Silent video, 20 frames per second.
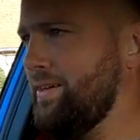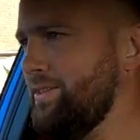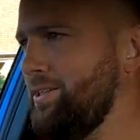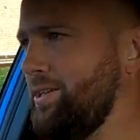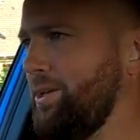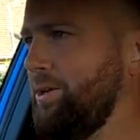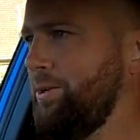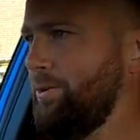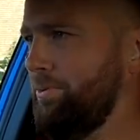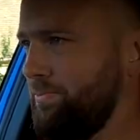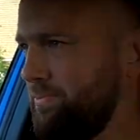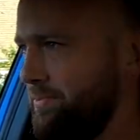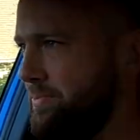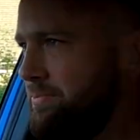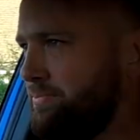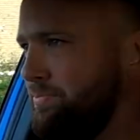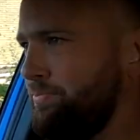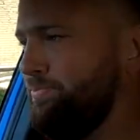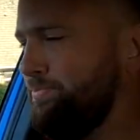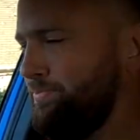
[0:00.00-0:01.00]
to you.
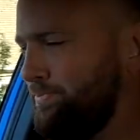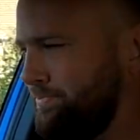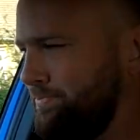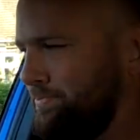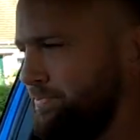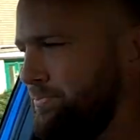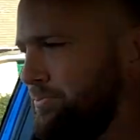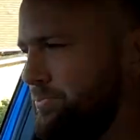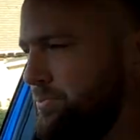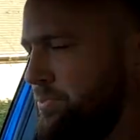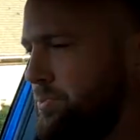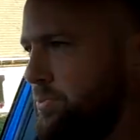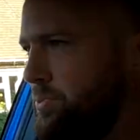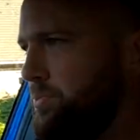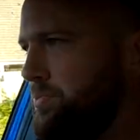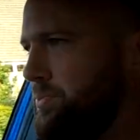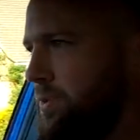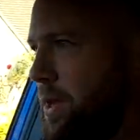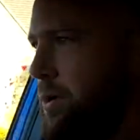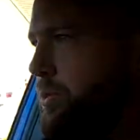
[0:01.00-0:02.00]

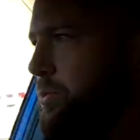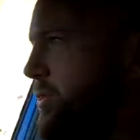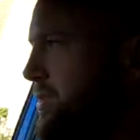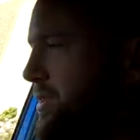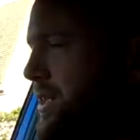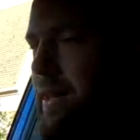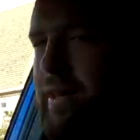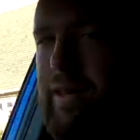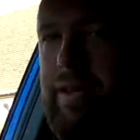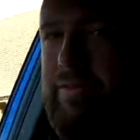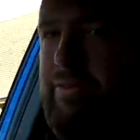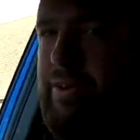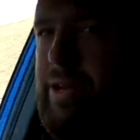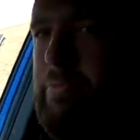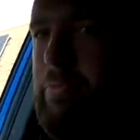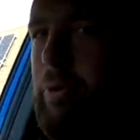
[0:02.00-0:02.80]
Oh, what a lovely